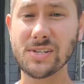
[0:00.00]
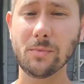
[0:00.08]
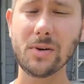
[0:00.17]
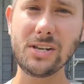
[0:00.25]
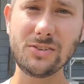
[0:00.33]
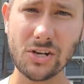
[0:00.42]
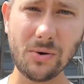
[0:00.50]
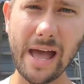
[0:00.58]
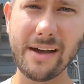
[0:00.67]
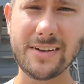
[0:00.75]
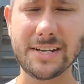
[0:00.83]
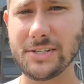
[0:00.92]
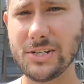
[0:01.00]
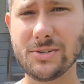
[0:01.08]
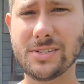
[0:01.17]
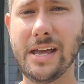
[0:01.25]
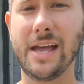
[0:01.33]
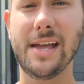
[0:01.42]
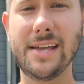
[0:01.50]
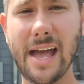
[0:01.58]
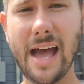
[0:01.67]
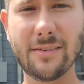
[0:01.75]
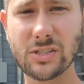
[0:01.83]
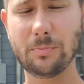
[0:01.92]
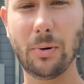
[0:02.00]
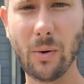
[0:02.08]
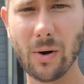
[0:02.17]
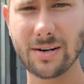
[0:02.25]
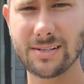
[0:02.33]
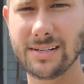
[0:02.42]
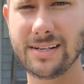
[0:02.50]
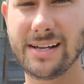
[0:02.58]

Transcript: And when you do have issues, you have support.